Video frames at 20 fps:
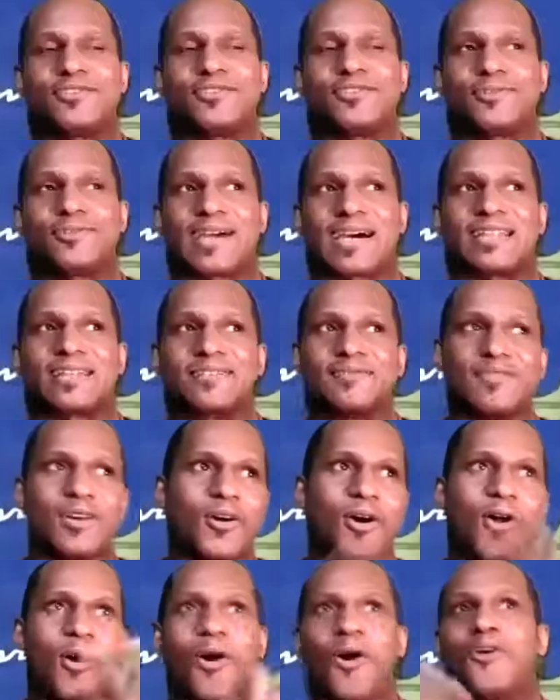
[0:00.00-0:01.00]
then you gotta
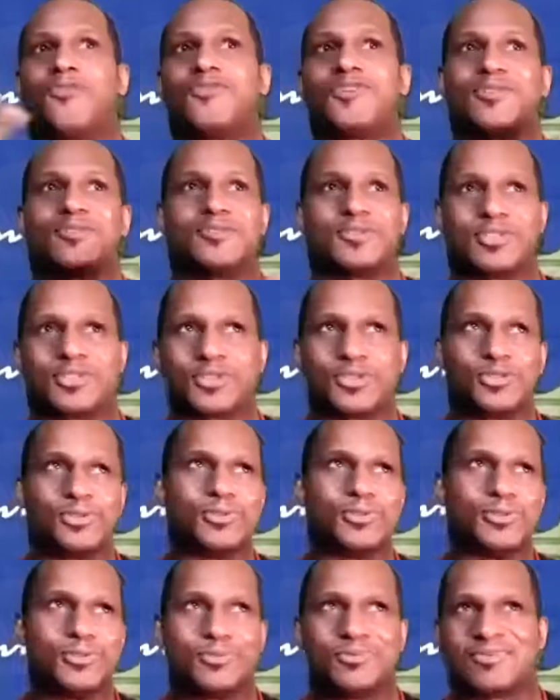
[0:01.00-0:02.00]

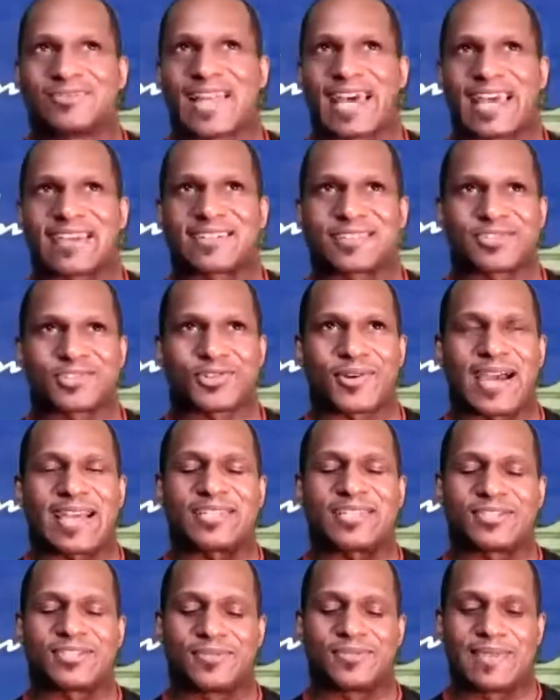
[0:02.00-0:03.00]
overdo like
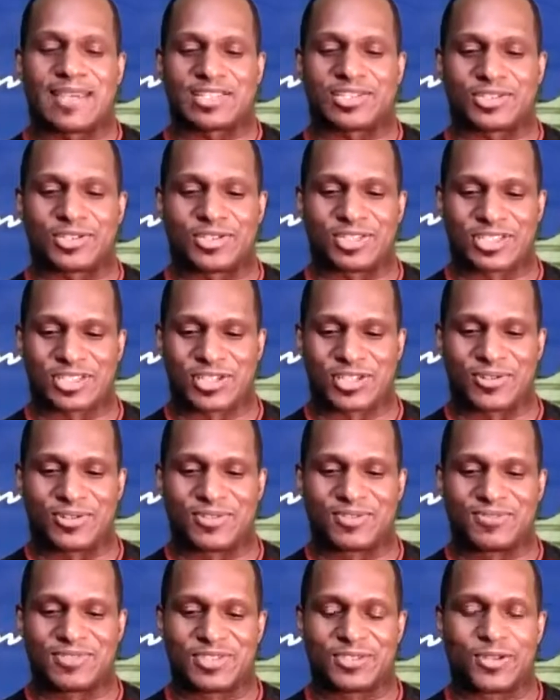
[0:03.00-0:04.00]
trying to make sure
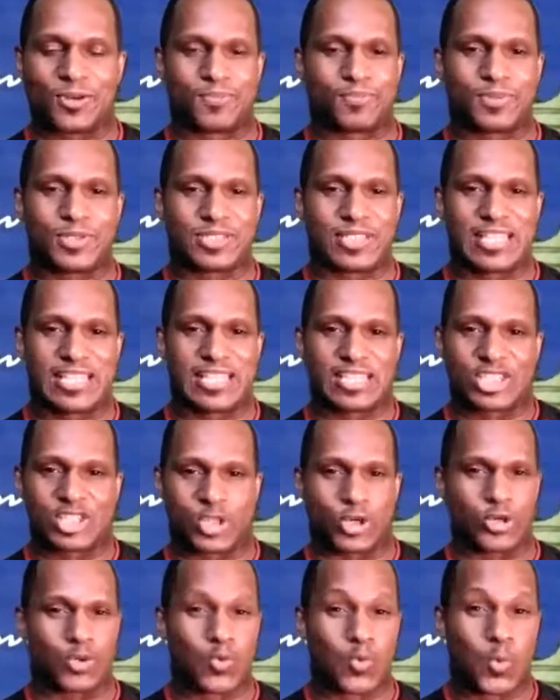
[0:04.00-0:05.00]
certain you don't put in
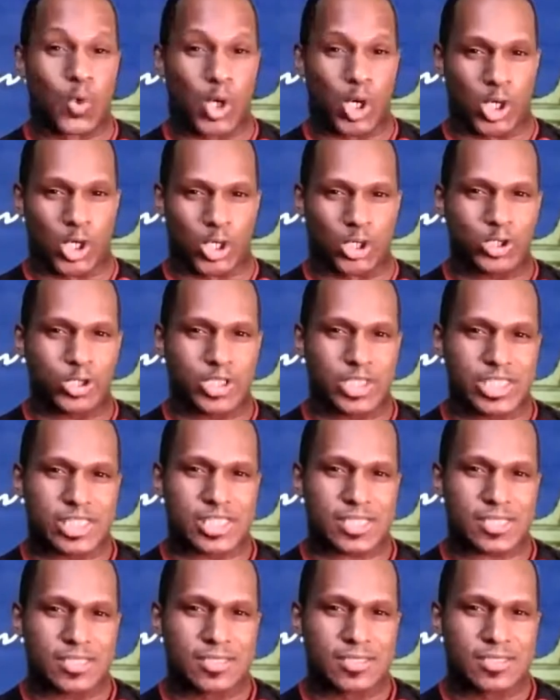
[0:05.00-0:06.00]
certain
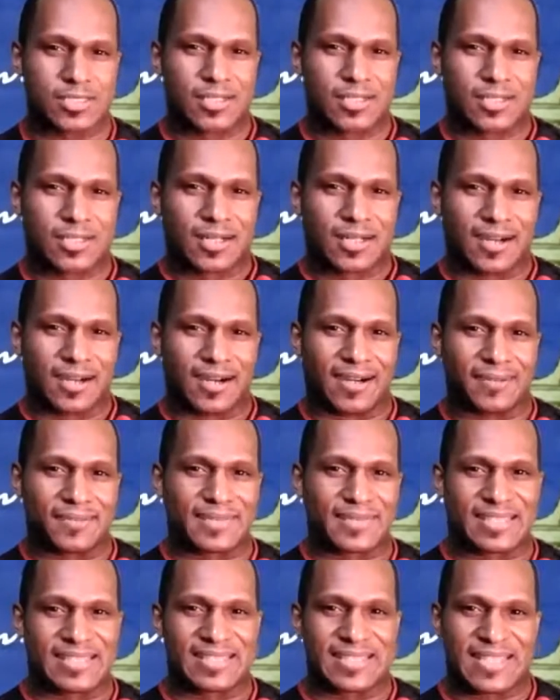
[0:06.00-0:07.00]
words
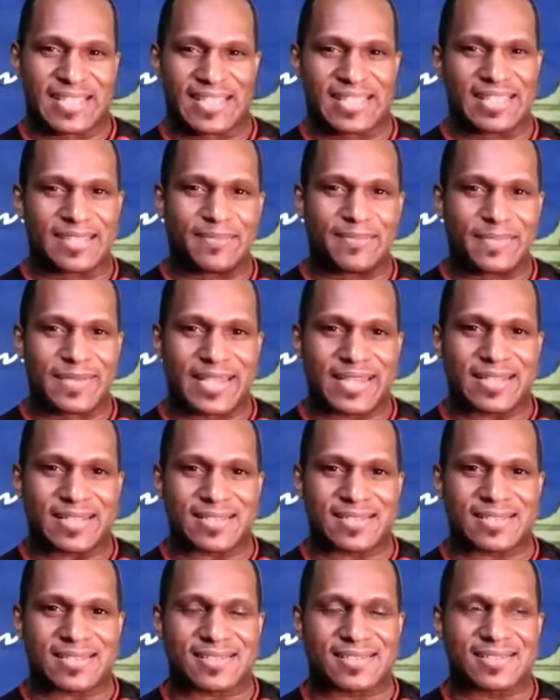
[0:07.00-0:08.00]
in the
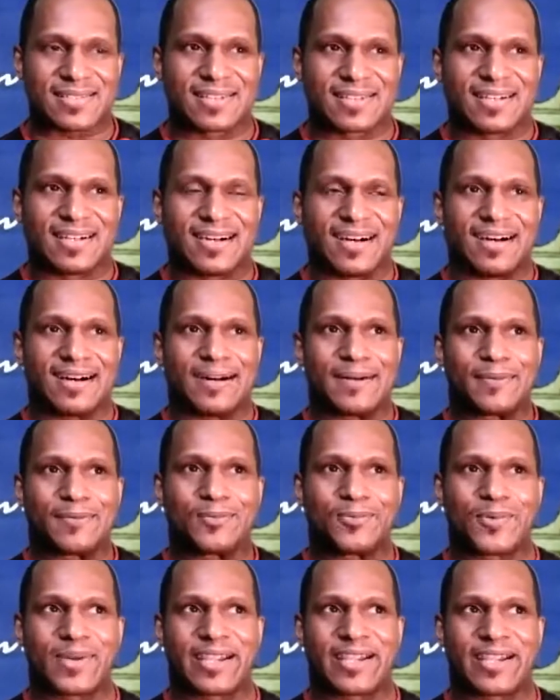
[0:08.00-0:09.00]
mix
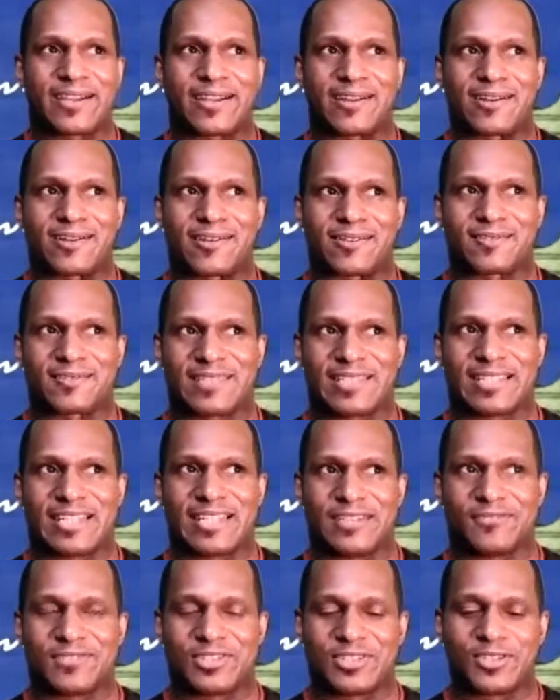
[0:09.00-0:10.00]
where
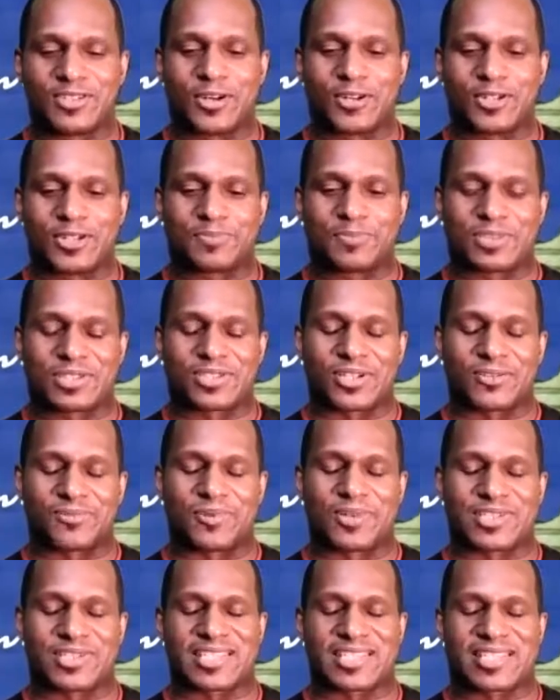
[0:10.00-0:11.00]
if you know you put certain
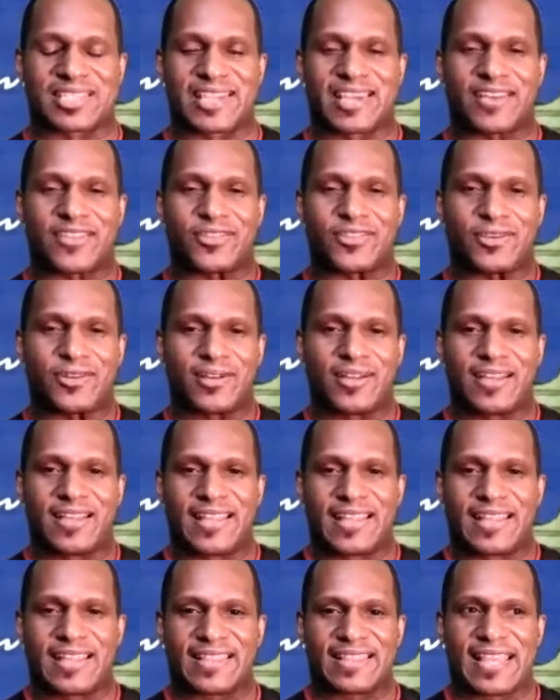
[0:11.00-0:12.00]
words together,
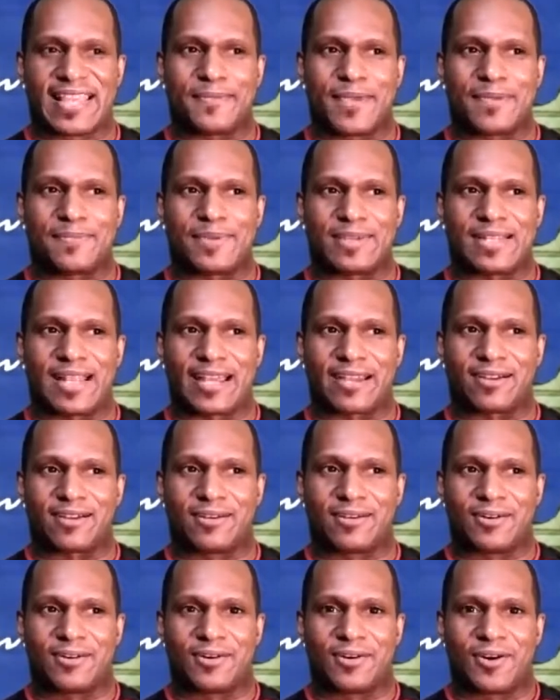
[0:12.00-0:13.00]
they may be like,
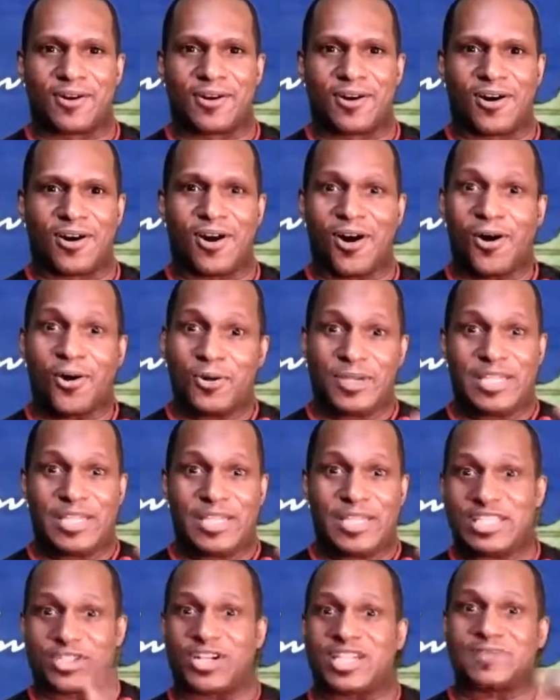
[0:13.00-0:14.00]
oh,
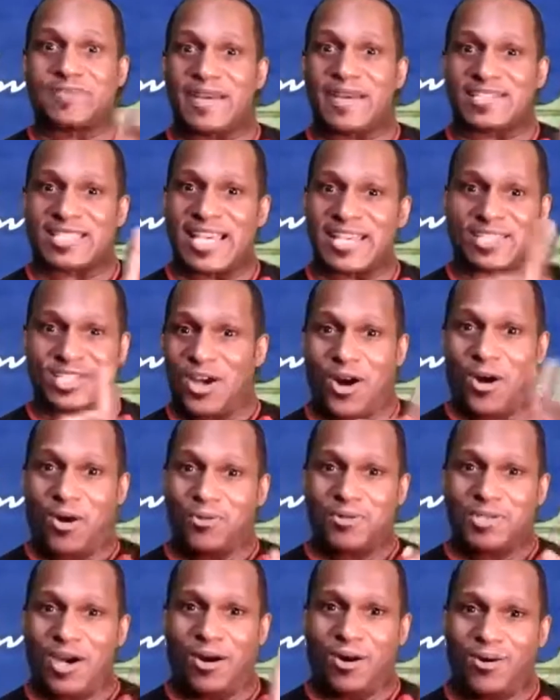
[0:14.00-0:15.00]
he's talking about sex. Oh
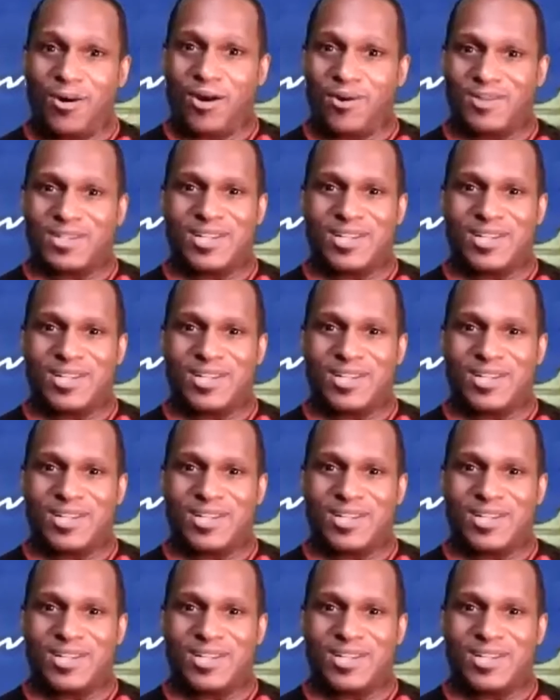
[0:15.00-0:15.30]
no,